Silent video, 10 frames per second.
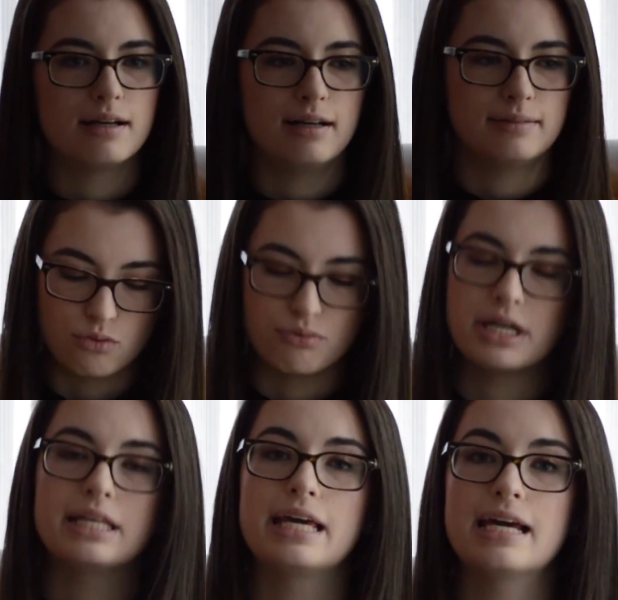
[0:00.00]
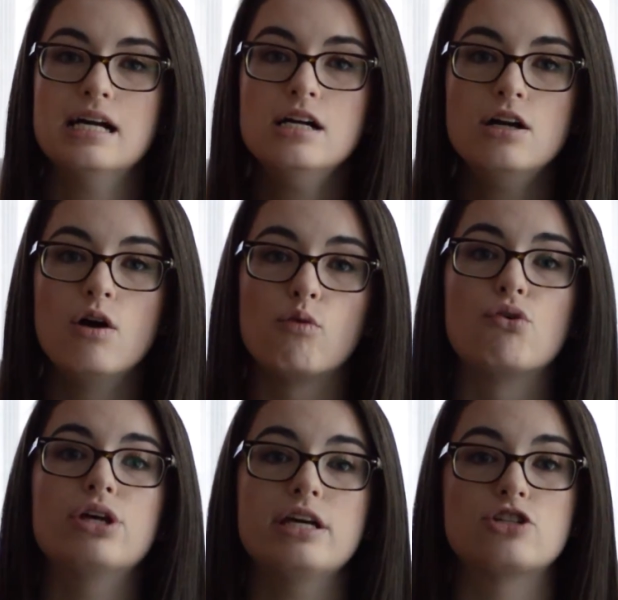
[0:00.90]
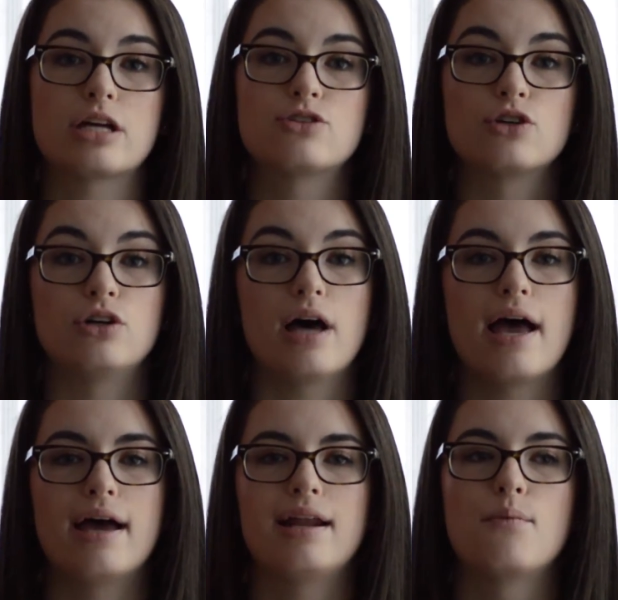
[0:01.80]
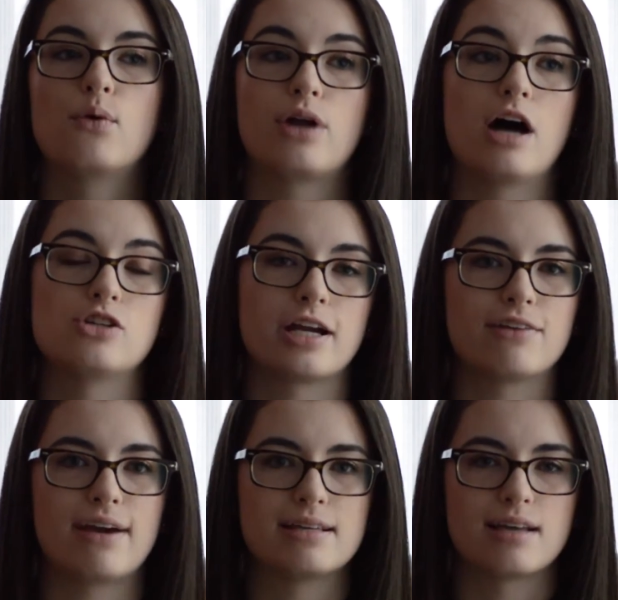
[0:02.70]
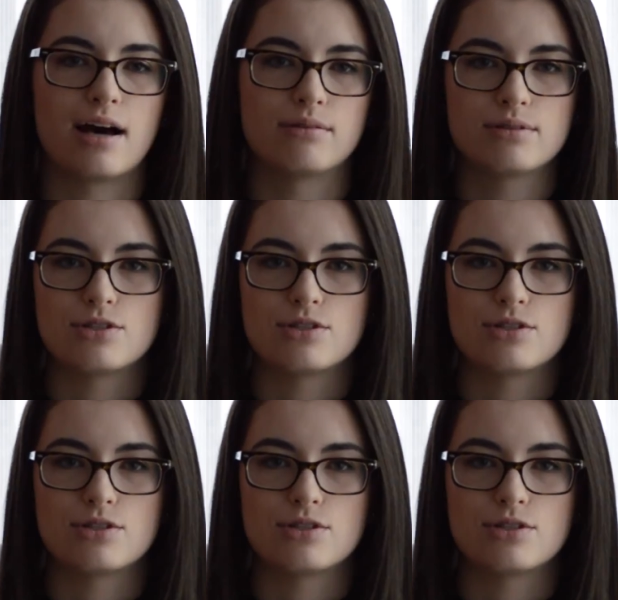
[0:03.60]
It's really, really gentle and it will not dry your face out,